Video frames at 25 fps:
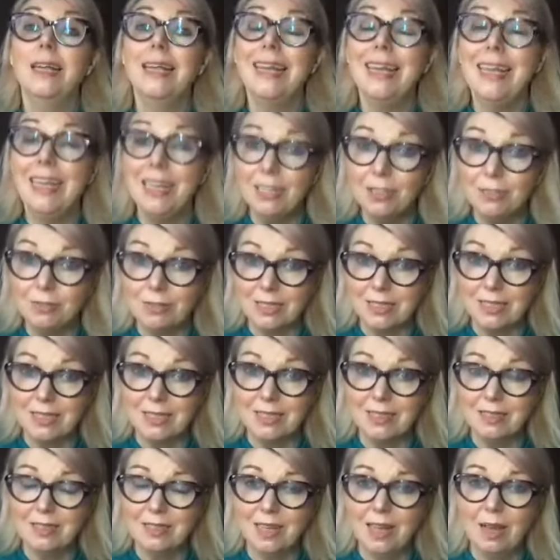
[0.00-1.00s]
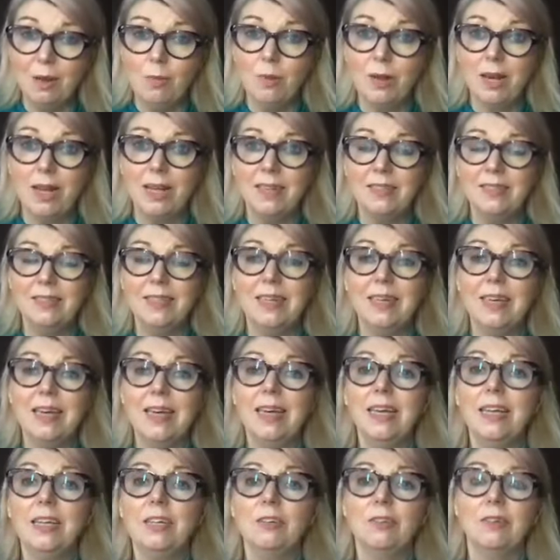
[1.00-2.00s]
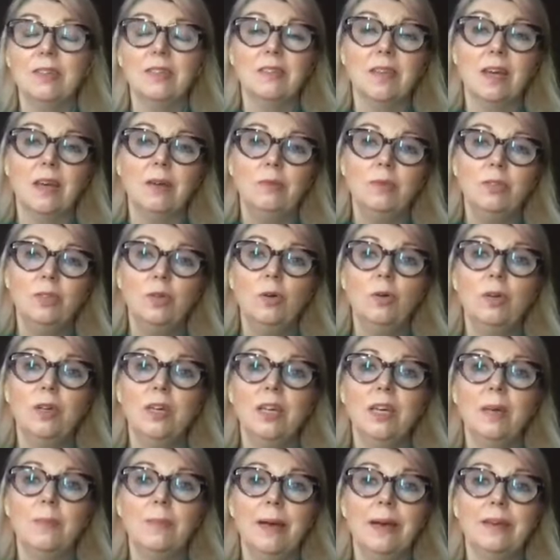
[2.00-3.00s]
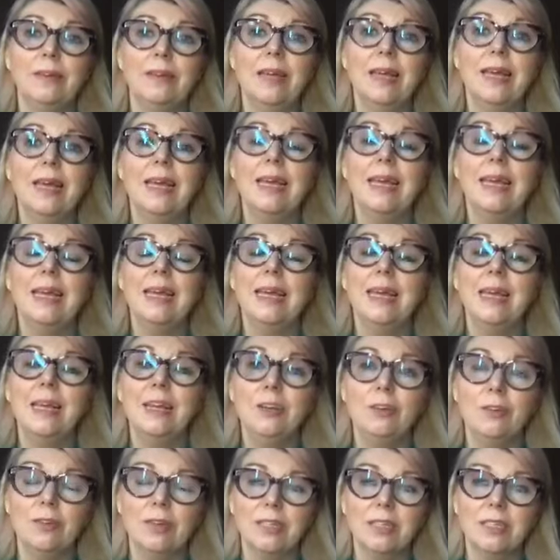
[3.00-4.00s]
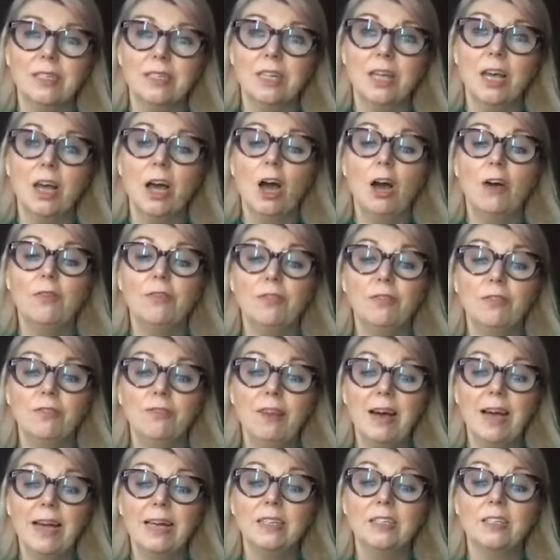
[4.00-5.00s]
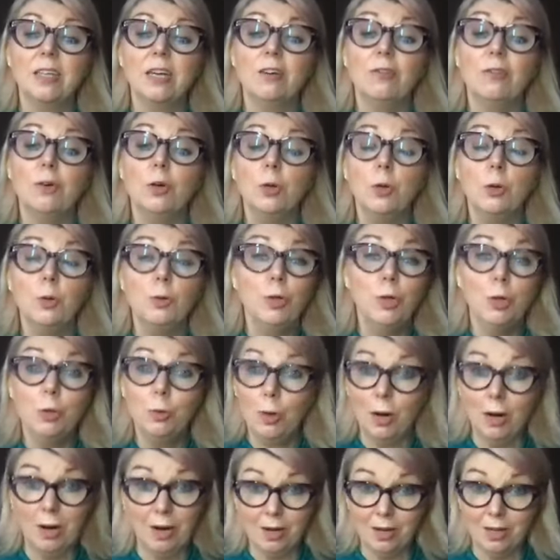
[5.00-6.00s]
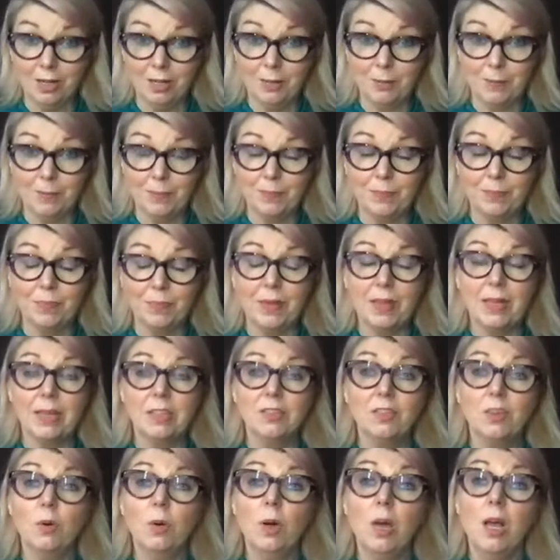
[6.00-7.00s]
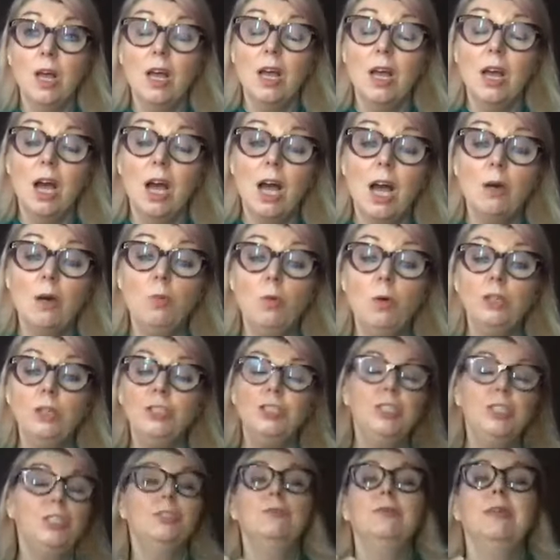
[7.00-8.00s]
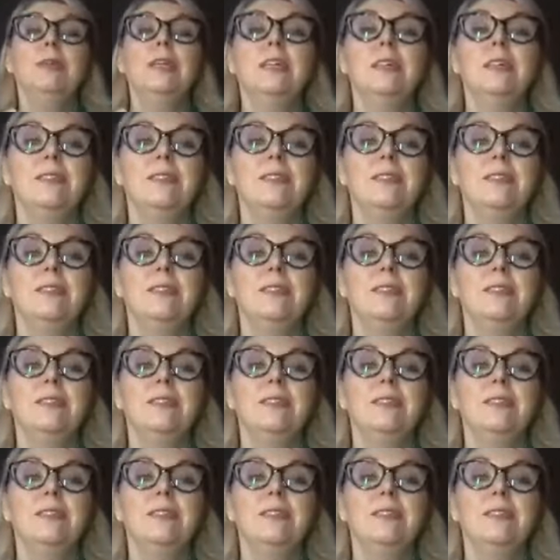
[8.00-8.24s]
ignorance. And when I say ignorance, I'm talking about ignorant of the fact of who you are. So I want you to really